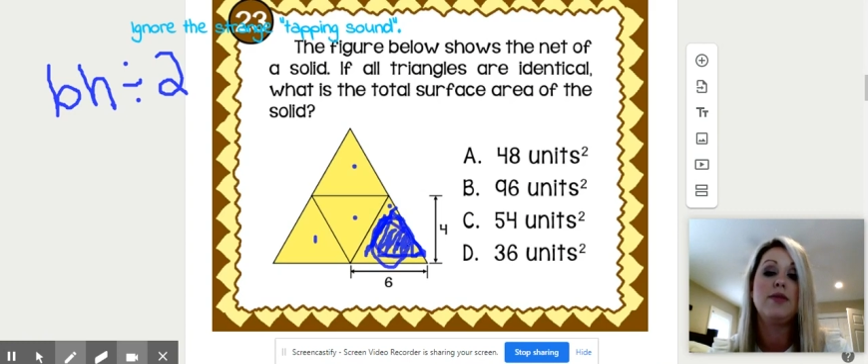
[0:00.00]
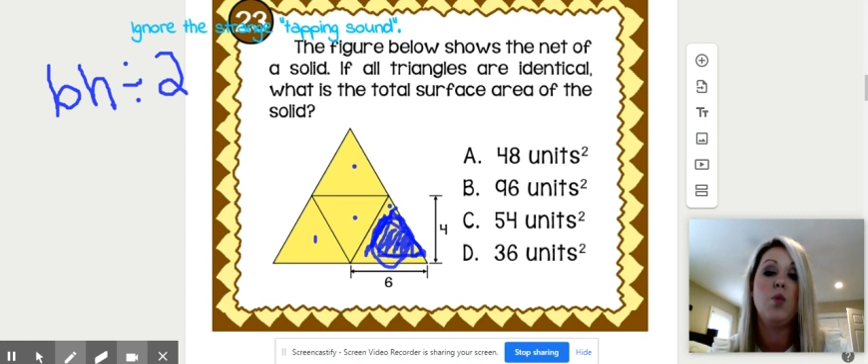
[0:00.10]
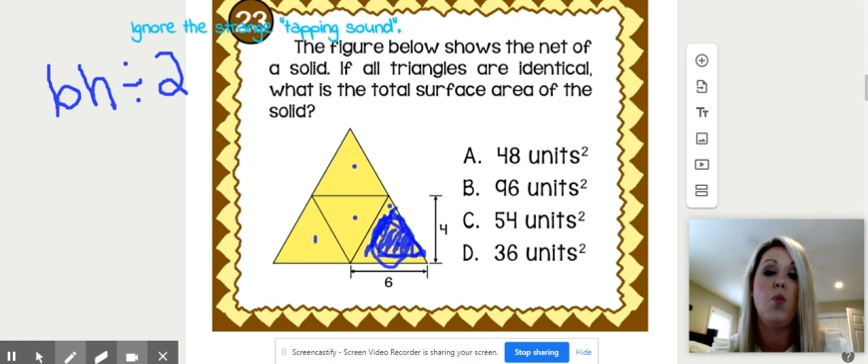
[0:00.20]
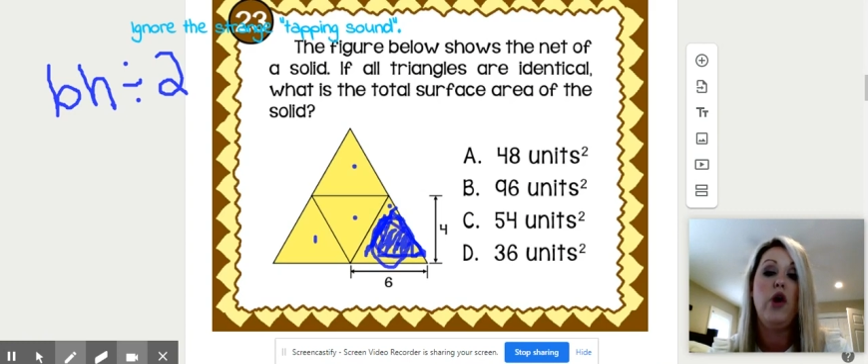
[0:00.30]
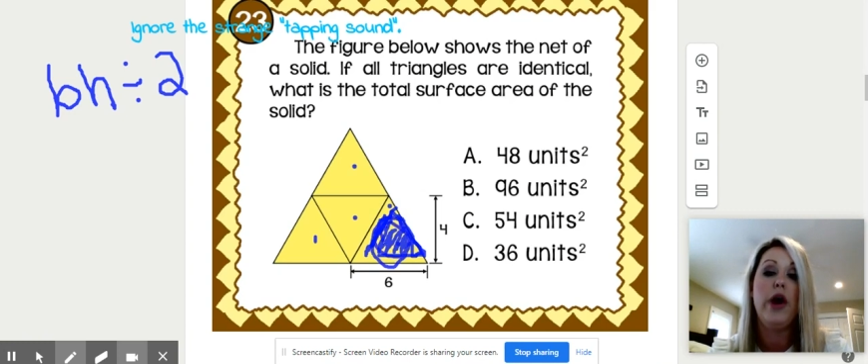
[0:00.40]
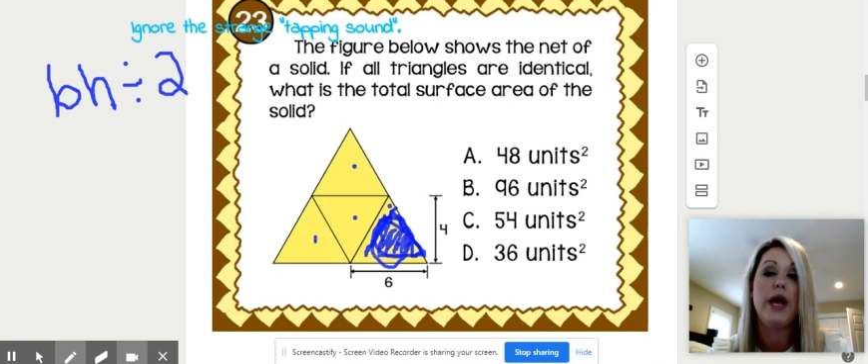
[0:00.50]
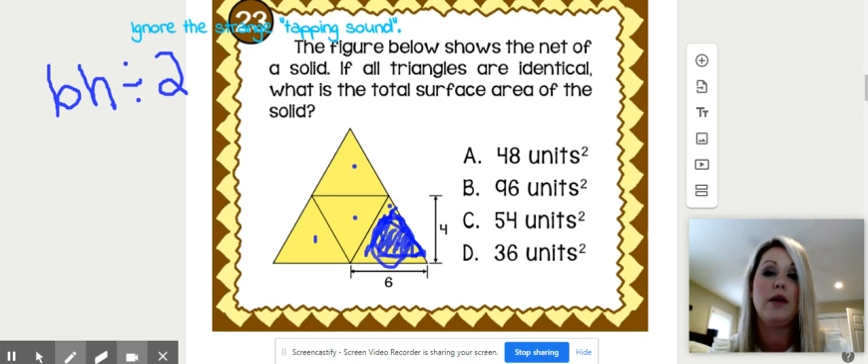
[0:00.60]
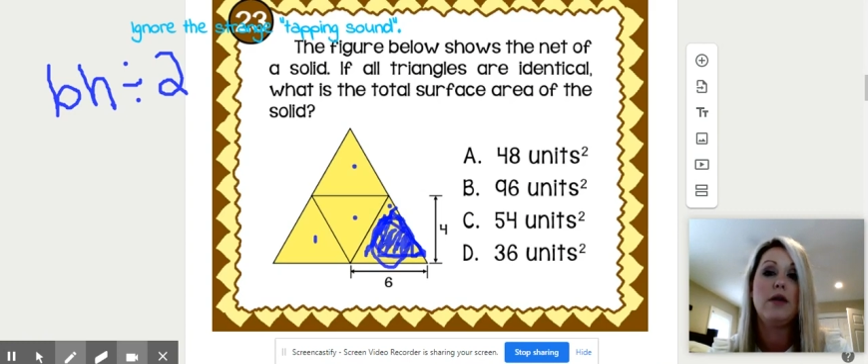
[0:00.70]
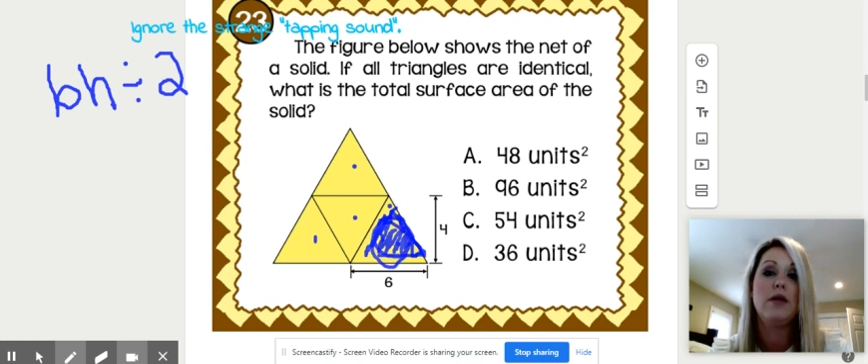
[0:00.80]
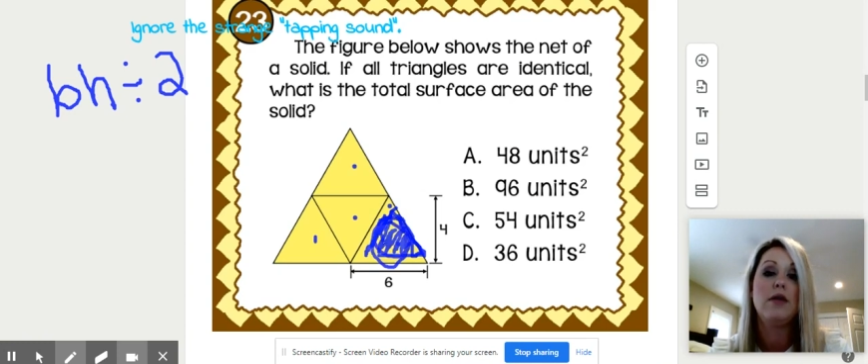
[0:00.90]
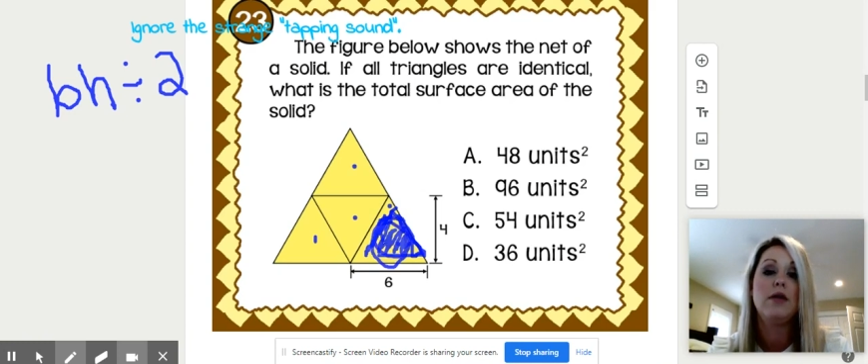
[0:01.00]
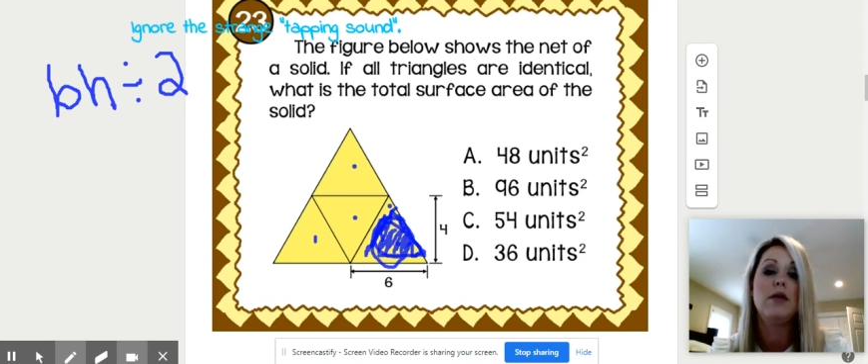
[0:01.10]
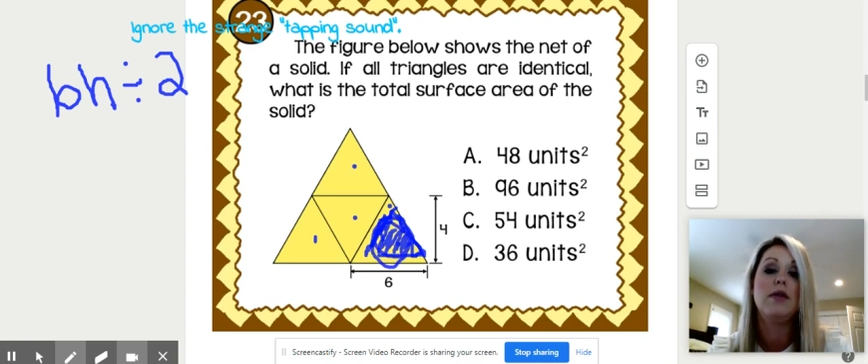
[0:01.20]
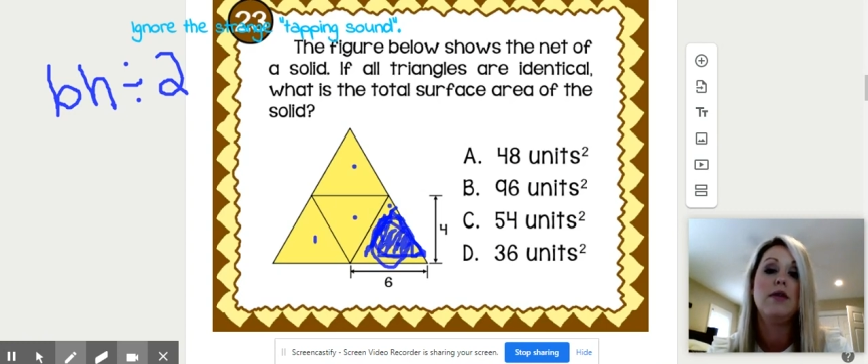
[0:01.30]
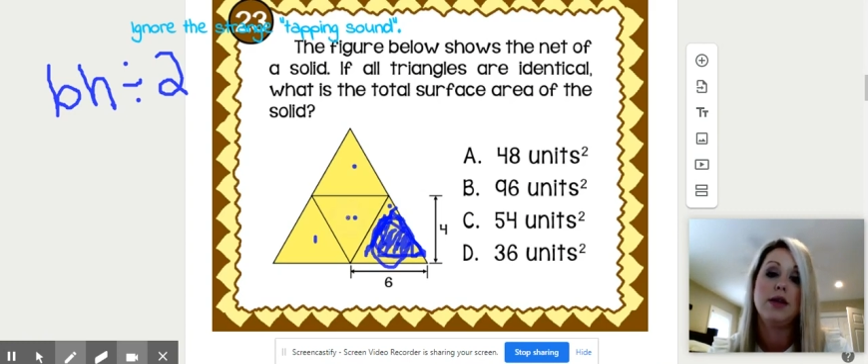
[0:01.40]
one,
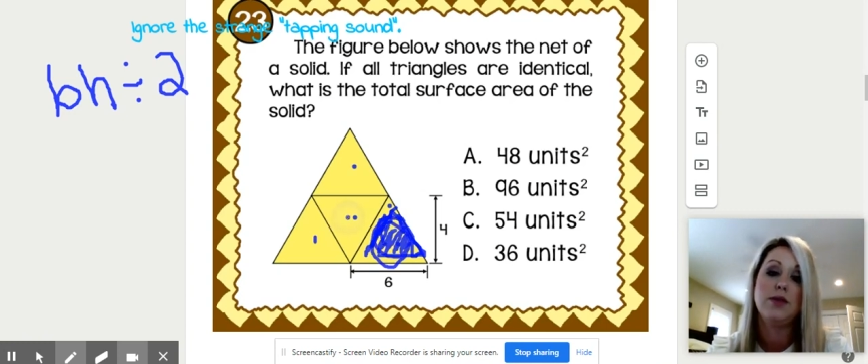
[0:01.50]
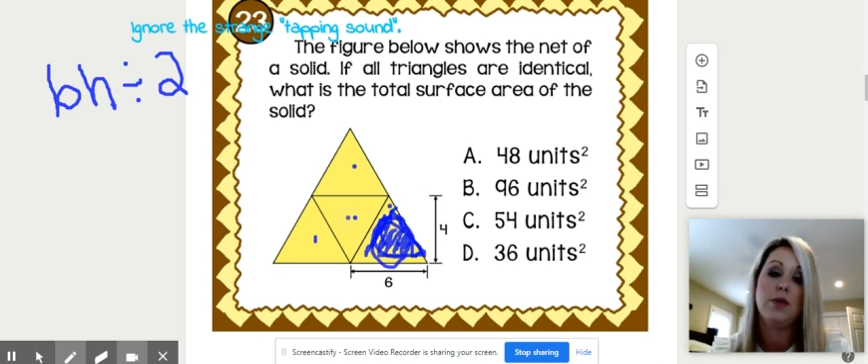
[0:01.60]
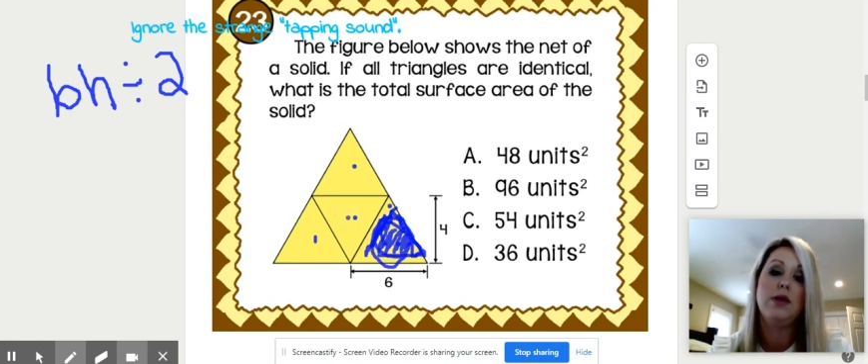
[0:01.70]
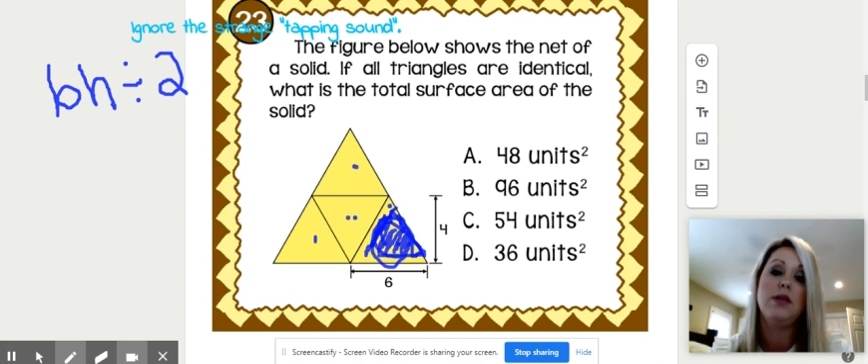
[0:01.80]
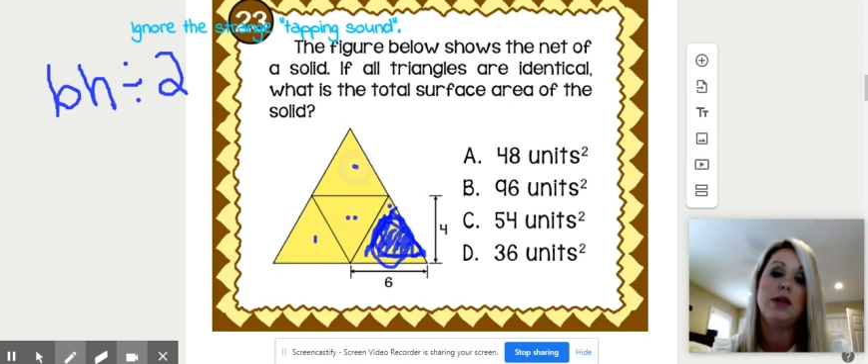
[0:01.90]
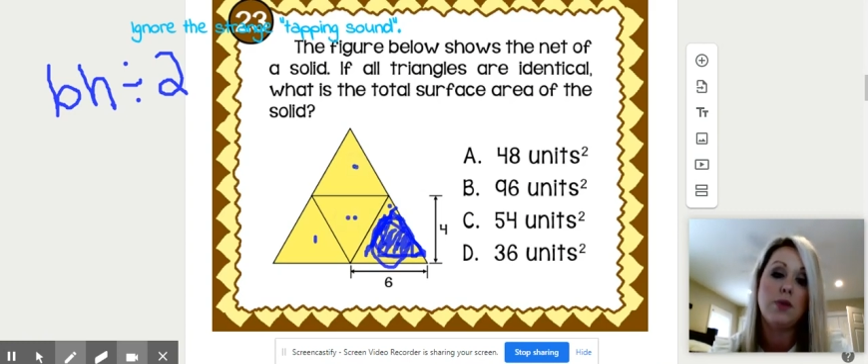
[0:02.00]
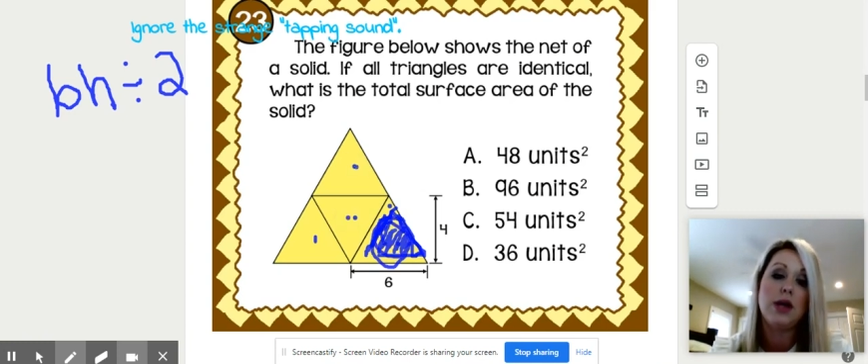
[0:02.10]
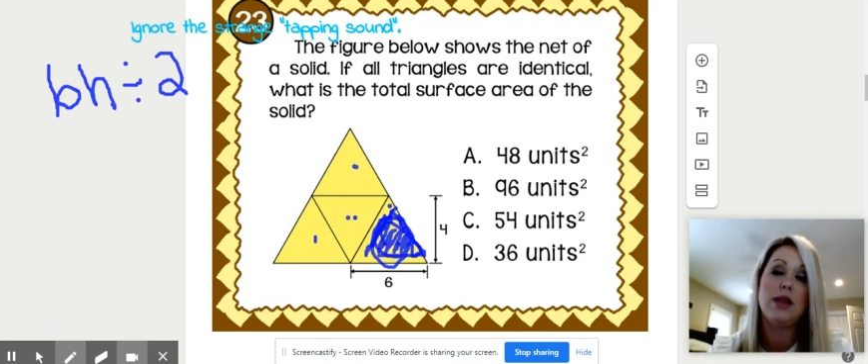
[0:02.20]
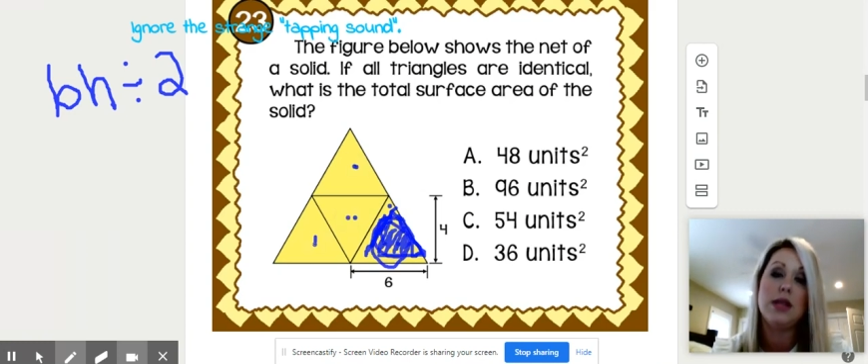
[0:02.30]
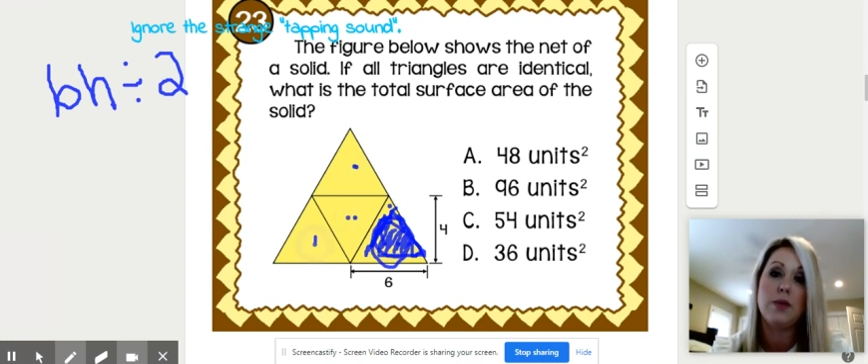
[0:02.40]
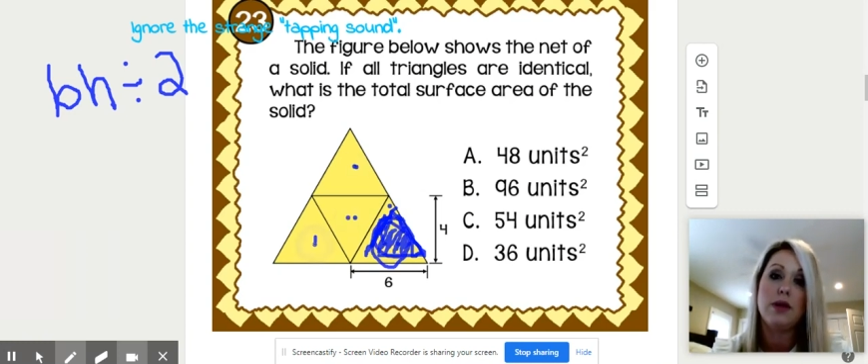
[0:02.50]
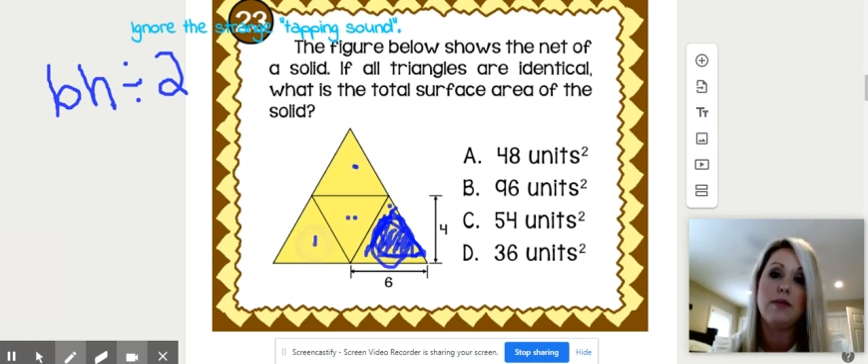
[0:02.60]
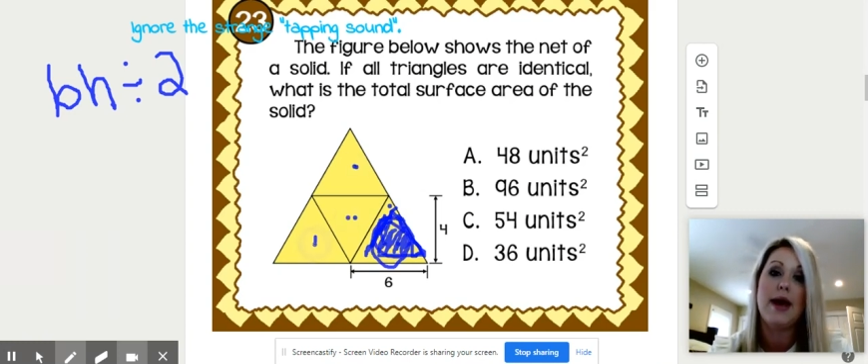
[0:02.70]
this one, this one, and this one.